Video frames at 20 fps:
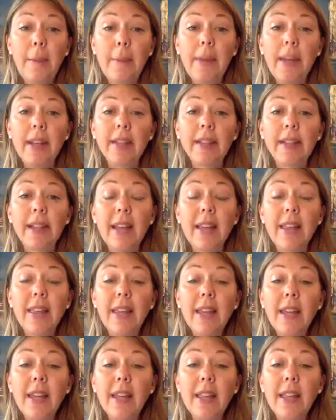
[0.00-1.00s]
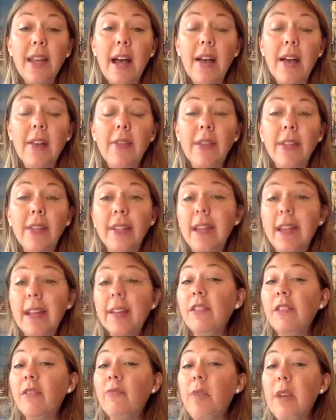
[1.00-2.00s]
because I think that the
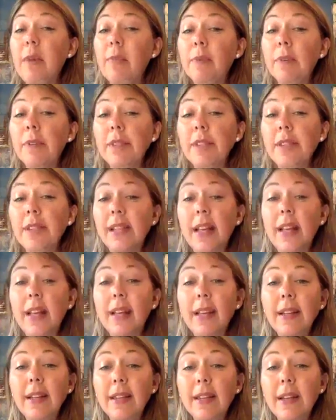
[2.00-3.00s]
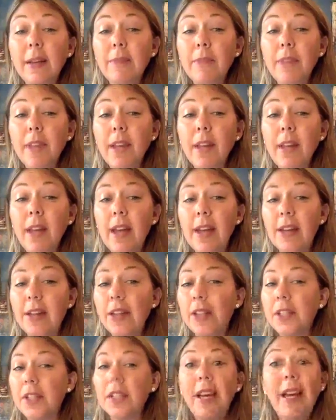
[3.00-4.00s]
days of people seeing something and
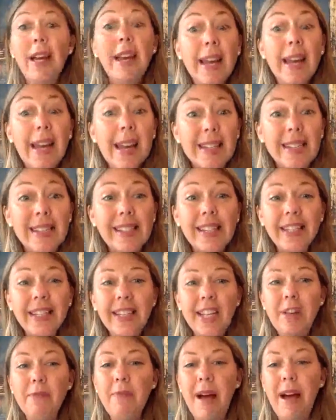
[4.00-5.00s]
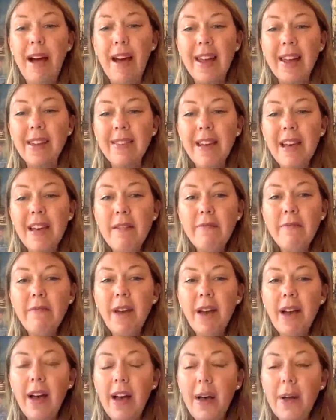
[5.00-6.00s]
just instantly buying them
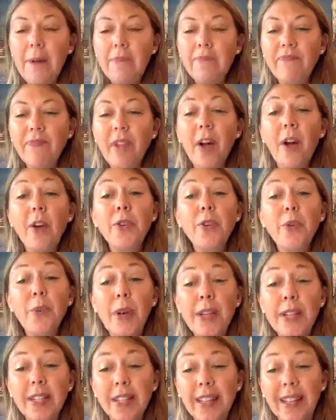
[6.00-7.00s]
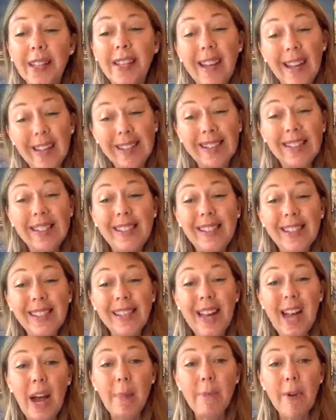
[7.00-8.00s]
are dwindling. Yes, it does
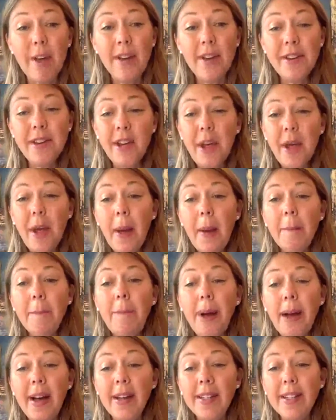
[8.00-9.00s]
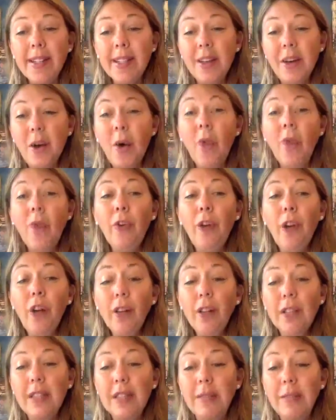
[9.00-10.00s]
happen, but
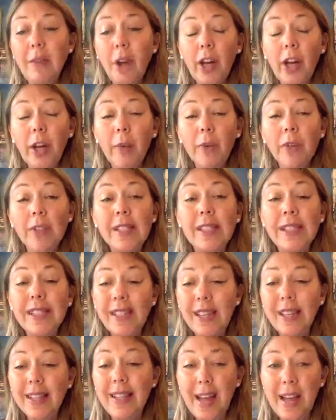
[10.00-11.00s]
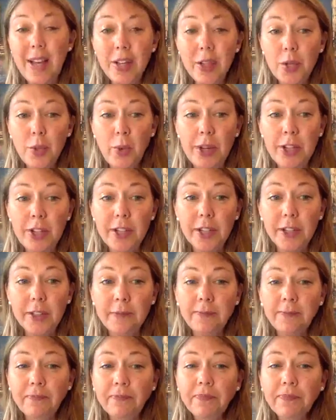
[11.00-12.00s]
overall in the market, we're seeing that
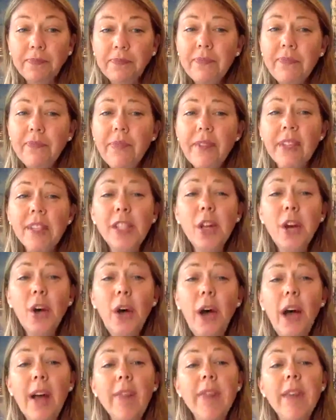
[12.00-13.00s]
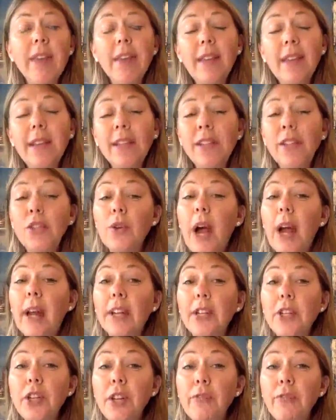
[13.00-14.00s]
dwindle. So I think that a
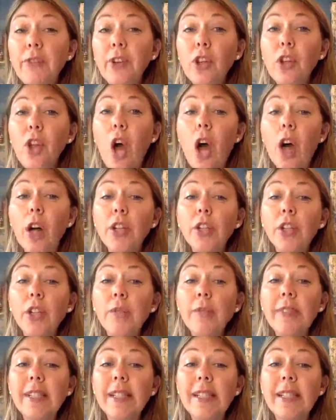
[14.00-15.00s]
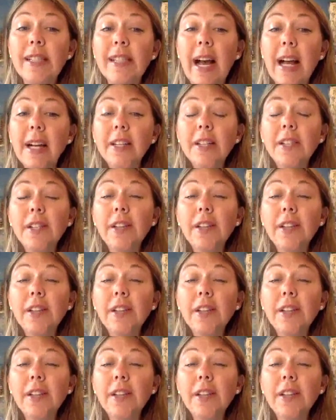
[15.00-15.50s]
strategy for long-term success